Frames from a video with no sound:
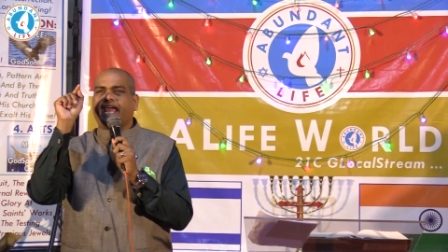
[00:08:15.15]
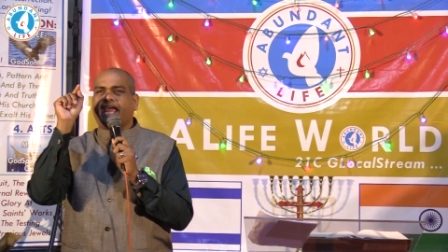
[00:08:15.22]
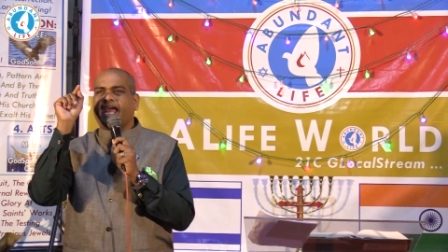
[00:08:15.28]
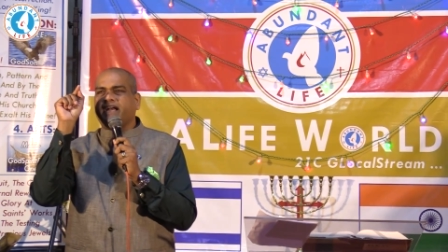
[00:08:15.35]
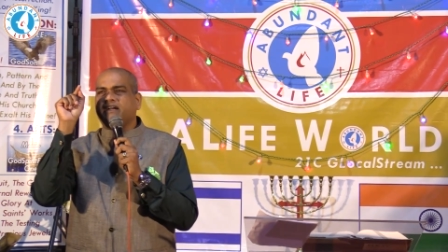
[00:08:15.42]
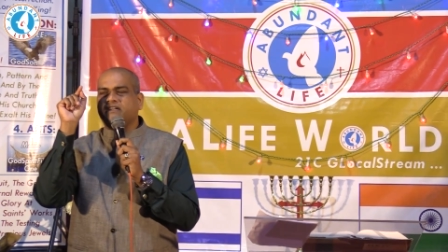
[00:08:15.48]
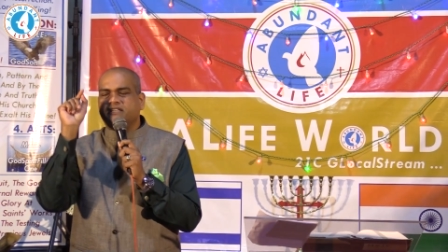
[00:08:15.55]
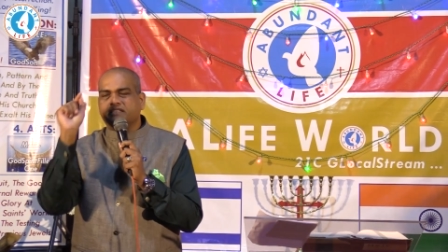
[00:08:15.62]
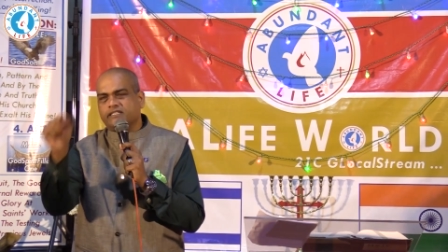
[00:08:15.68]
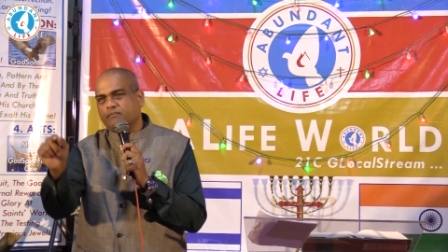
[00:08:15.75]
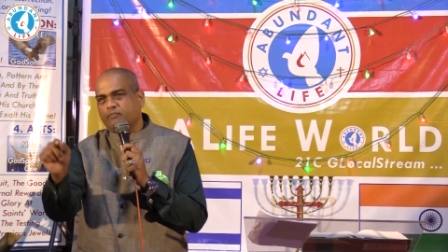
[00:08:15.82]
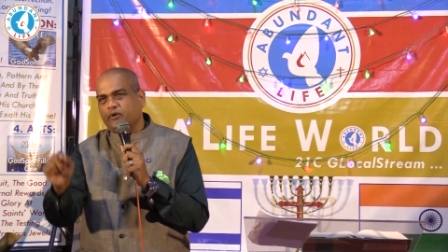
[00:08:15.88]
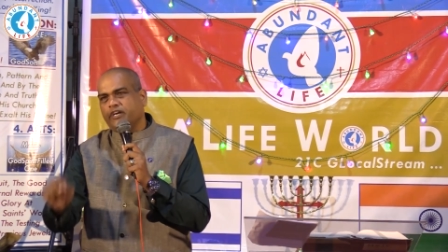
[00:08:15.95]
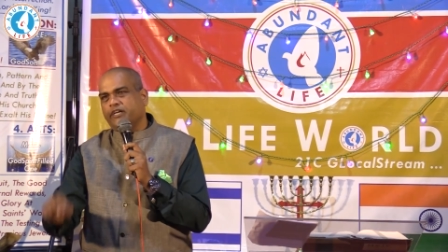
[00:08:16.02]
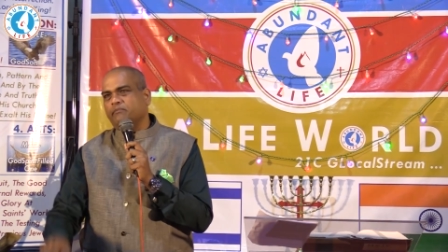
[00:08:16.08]
and
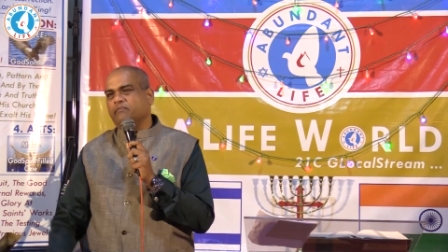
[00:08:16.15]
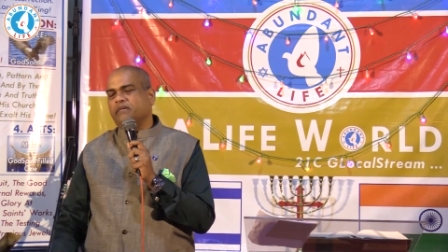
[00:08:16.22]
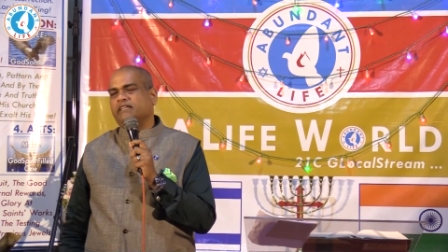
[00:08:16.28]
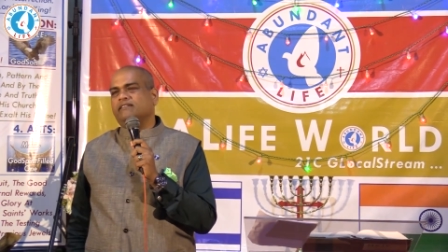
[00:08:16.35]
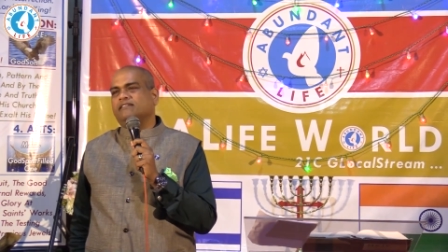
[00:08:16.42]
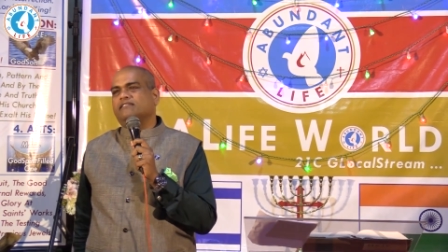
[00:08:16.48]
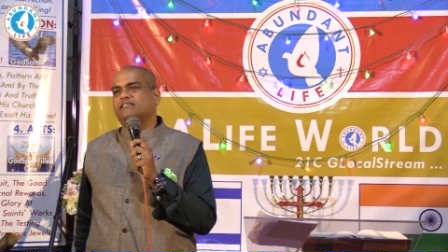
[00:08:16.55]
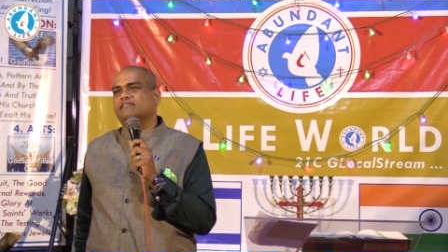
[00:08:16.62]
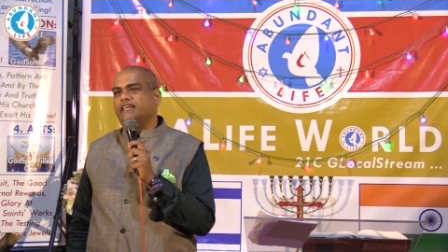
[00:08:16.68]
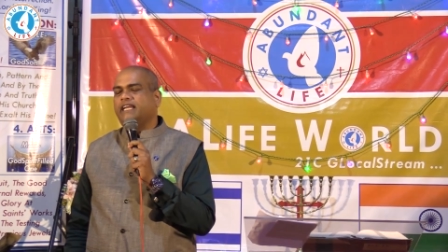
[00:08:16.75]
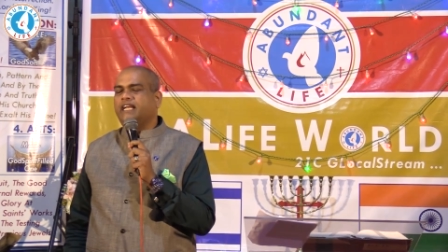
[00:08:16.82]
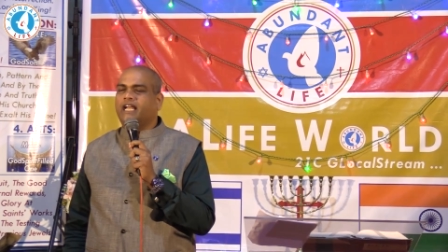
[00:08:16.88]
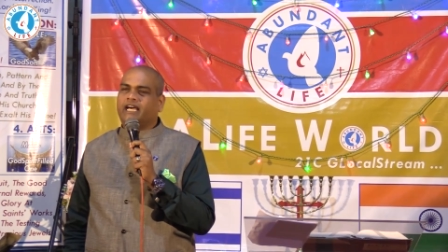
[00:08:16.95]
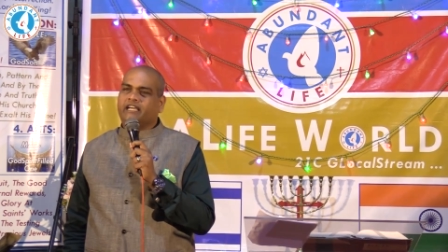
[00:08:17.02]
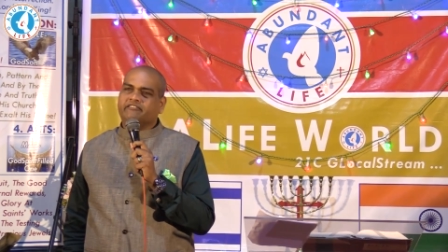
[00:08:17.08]
disappointment
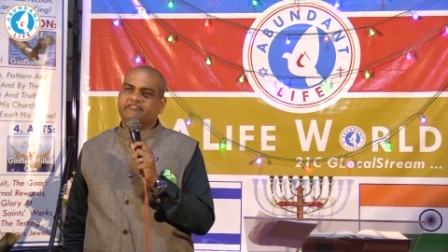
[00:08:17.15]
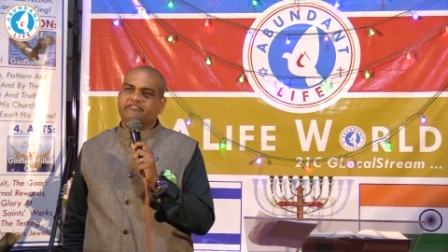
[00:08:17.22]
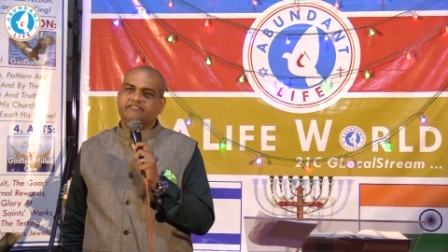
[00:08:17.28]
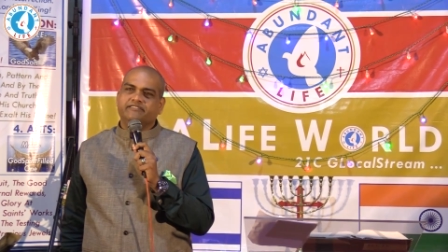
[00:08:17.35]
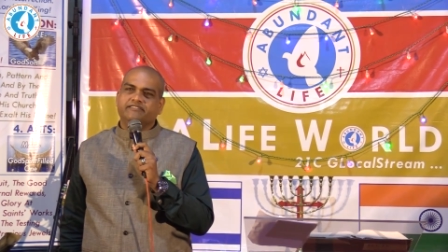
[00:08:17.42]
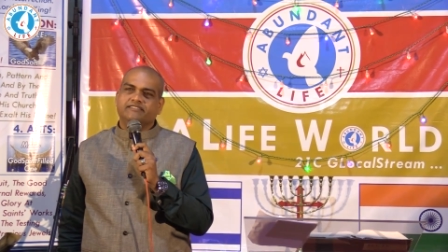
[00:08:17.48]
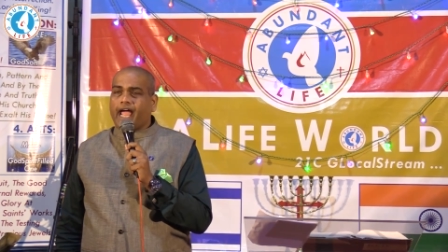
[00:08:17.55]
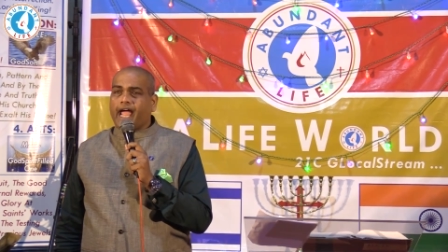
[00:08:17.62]
in life.